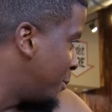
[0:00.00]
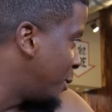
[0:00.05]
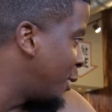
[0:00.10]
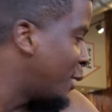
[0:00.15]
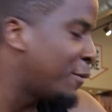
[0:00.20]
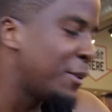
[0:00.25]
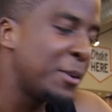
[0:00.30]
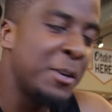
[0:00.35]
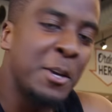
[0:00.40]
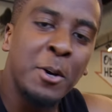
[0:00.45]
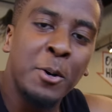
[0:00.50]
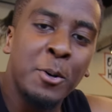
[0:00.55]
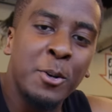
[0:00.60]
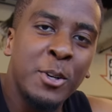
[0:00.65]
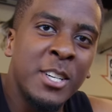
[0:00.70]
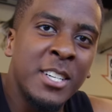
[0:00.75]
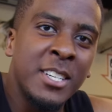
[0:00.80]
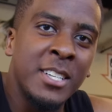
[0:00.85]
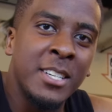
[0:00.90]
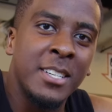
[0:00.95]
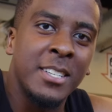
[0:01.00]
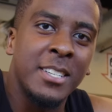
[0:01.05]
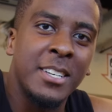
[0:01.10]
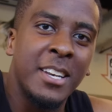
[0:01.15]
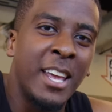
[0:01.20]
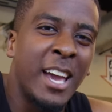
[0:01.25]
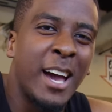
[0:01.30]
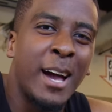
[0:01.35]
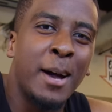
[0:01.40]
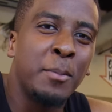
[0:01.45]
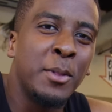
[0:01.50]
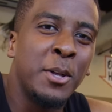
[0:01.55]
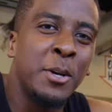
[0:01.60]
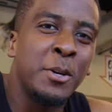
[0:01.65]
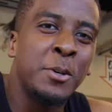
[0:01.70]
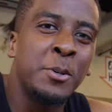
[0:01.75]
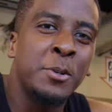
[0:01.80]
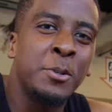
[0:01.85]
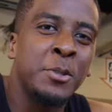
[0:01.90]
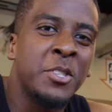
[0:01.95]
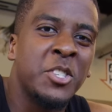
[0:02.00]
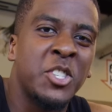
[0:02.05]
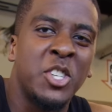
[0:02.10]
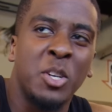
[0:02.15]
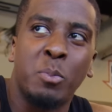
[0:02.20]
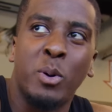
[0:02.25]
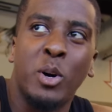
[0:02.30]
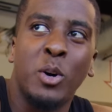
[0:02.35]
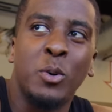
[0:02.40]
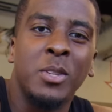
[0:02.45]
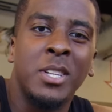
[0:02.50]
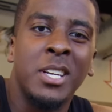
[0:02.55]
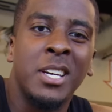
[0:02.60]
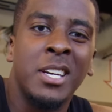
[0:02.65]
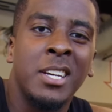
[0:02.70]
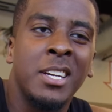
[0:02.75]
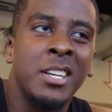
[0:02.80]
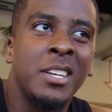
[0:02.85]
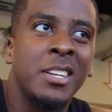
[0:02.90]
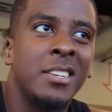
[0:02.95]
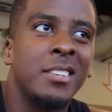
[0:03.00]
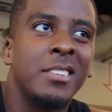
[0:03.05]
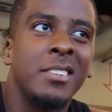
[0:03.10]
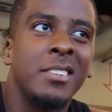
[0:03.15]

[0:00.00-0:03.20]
Whenever you go to Diablo's, Chipotle,